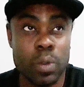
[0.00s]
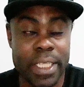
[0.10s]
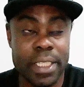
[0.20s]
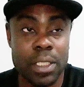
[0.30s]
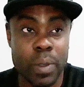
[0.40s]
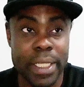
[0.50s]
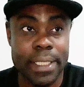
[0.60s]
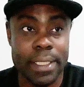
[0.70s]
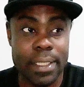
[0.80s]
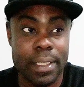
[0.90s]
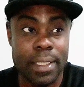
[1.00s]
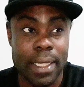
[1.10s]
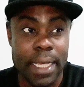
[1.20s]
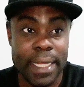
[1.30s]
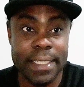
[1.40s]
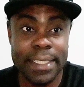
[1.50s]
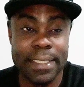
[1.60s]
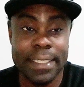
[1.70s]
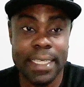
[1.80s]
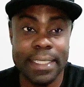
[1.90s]
2020, and it
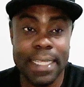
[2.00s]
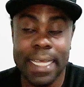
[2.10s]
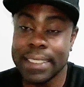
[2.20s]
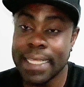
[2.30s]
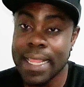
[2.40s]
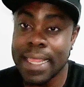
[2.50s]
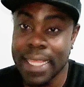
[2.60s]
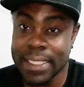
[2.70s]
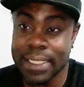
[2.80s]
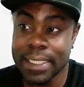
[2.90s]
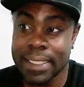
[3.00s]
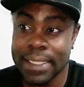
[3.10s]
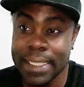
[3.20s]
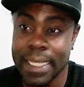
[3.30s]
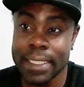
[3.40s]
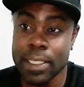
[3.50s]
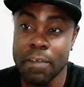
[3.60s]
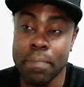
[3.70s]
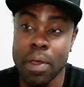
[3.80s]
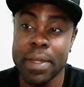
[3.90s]
is said that uh, this state
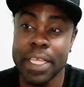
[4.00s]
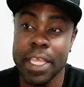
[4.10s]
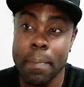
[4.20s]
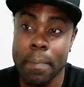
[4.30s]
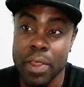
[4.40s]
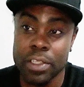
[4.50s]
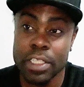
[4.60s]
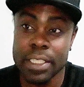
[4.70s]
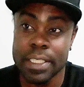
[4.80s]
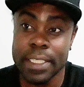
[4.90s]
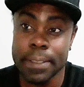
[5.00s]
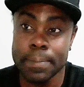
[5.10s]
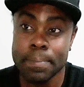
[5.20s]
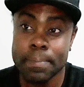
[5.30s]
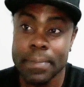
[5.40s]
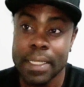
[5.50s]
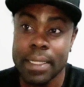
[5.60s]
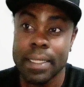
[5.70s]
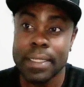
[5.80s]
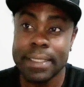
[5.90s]
of public emergency
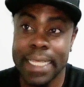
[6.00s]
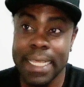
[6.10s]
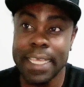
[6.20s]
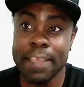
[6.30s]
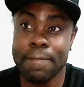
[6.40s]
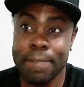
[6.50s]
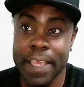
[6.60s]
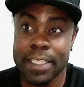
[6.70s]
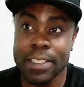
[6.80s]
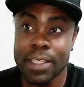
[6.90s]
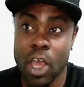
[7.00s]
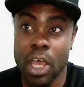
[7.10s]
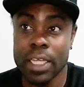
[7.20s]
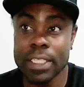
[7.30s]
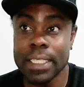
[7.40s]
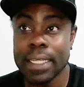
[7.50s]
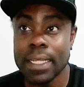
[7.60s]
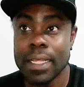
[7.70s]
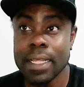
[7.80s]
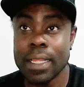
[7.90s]
take effect on
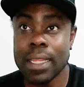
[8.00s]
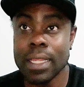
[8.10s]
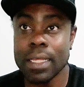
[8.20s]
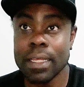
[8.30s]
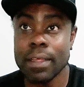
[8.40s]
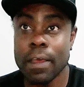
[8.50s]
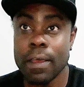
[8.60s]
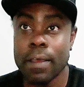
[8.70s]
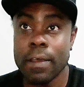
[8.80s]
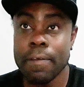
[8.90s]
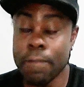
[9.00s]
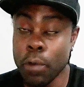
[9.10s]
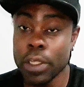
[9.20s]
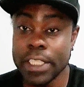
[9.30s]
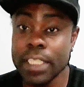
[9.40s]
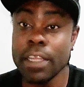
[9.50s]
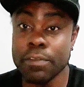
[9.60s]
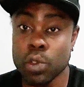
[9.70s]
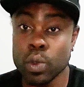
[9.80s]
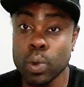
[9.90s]
the 14th
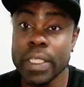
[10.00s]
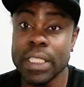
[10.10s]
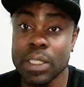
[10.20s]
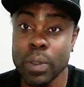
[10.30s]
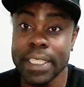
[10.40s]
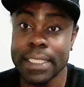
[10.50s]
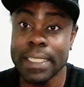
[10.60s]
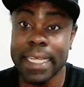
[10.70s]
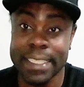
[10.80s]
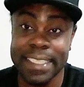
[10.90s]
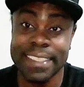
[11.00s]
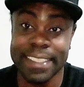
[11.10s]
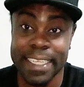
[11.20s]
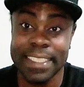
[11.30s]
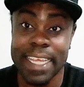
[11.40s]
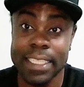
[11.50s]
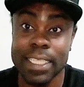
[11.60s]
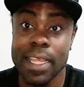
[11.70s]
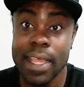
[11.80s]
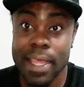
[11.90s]
of June 2020 and it is said
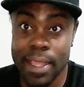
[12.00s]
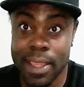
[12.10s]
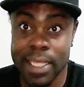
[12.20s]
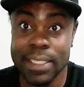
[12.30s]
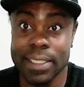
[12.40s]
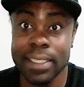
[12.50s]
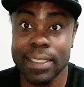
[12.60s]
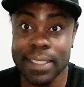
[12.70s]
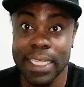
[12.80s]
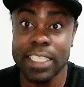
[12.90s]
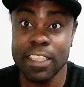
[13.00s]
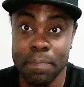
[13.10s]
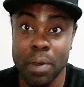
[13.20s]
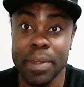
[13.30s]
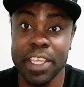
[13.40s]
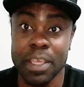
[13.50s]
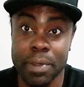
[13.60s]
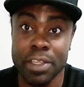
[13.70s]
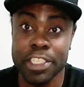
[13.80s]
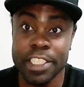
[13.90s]
that uh, this uh, state of public
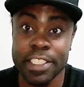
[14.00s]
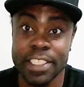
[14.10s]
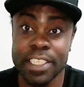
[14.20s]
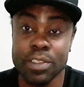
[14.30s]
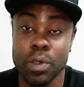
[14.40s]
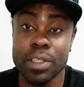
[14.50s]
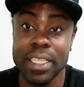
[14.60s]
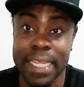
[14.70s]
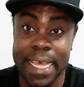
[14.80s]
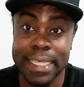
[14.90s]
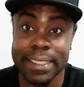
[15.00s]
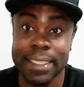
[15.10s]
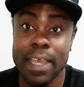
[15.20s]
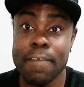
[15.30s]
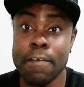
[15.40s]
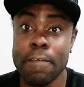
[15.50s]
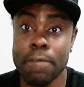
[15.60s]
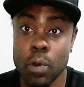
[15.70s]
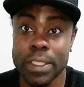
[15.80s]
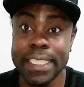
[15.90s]
emergency is going to last for
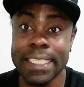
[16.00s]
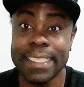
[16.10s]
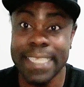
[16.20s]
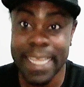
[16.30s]
14